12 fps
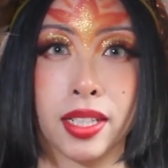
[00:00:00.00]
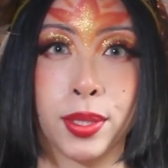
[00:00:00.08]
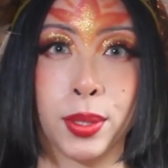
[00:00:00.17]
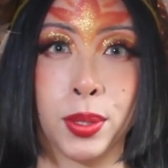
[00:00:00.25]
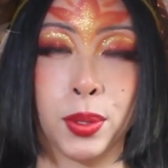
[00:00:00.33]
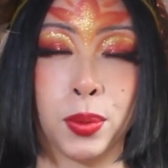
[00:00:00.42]

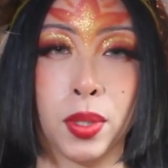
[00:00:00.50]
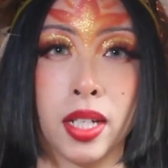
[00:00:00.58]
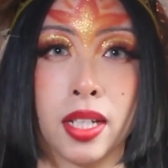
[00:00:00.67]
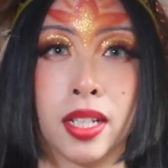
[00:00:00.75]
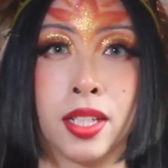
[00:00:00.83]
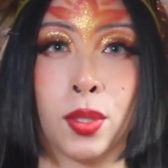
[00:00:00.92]
to
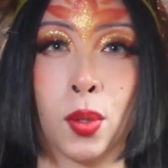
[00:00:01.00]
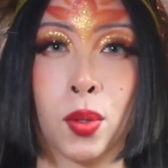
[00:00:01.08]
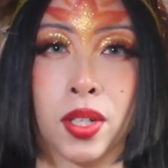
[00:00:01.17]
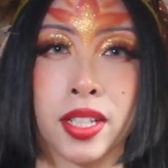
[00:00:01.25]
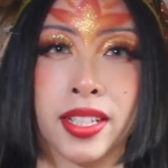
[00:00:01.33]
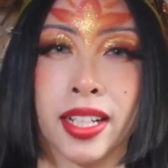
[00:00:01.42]

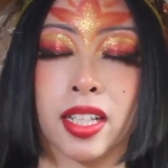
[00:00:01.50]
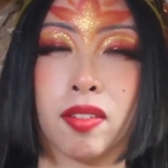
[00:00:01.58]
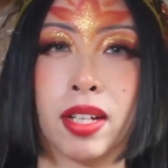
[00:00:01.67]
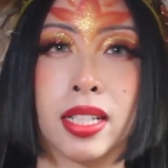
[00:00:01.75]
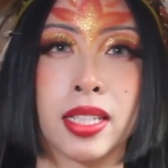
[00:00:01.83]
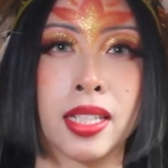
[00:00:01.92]
adorn,
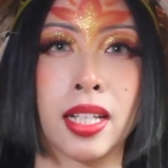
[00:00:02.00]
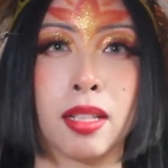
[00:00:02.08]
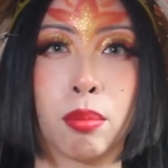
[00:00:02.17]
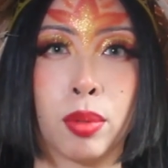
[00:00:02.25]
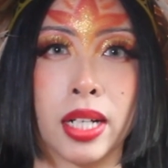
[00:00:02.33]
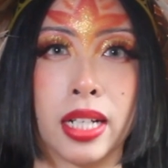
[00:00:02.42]
decorate,
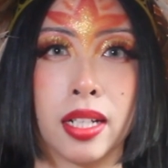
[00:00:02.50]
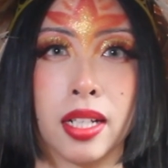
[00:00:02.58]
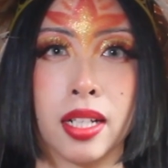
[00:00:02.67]
celebrate